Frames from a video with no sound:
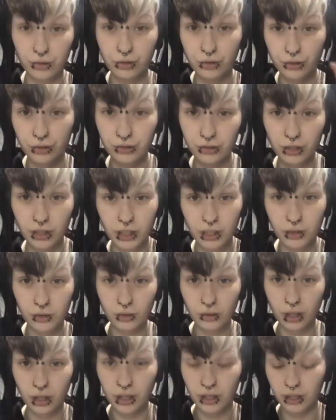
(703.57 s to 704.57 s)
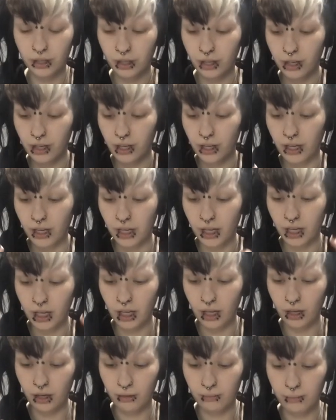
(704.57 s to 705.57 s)
Just a little like
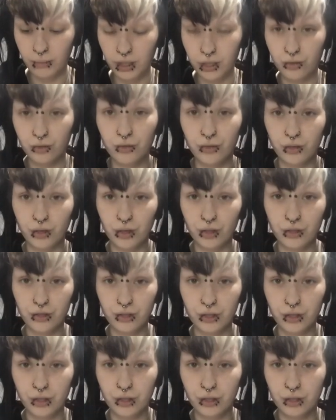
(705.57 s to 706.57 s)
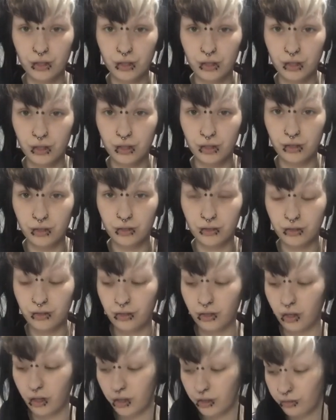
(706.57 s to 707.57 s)
um, introduction
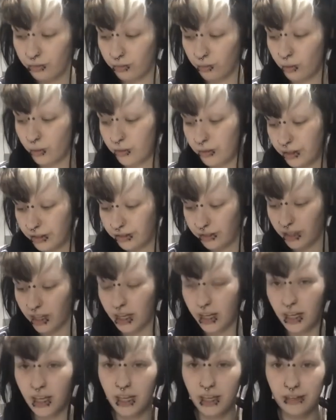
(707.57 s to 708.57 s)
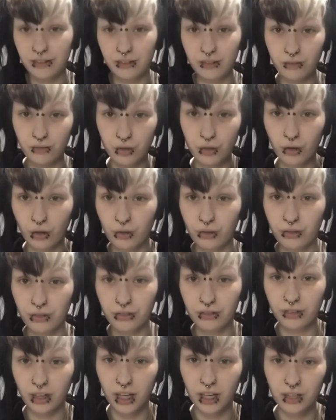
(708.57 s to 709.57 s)
to kind of what this is if you don't
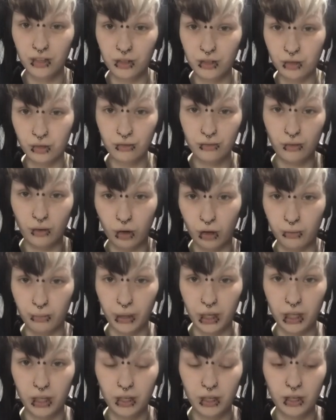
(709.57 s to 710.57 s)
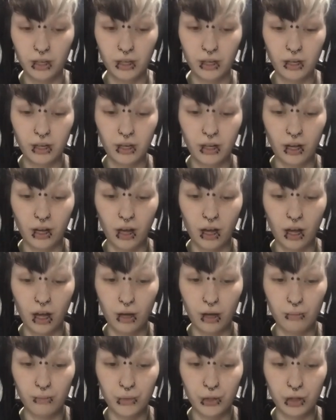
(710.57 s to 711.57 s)
understand and you follow me.
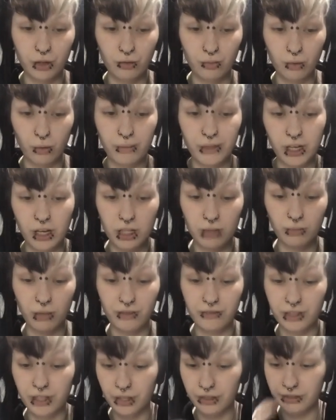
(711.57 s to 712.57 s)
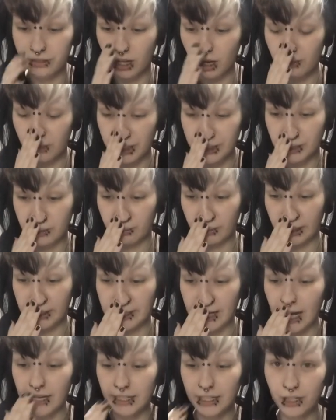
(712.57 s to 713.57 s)
Um, you've probably heard in my videos that I mentioned my
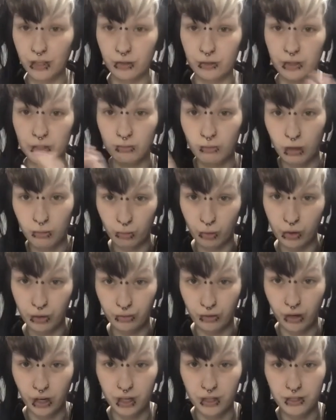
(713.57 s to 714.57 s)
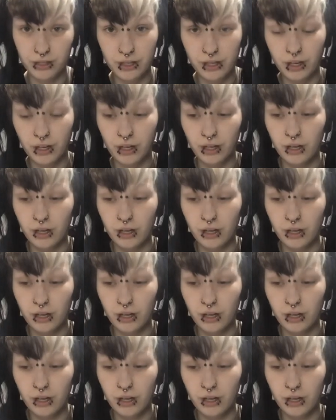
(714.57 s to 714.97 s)
daddy who is my boyfriend.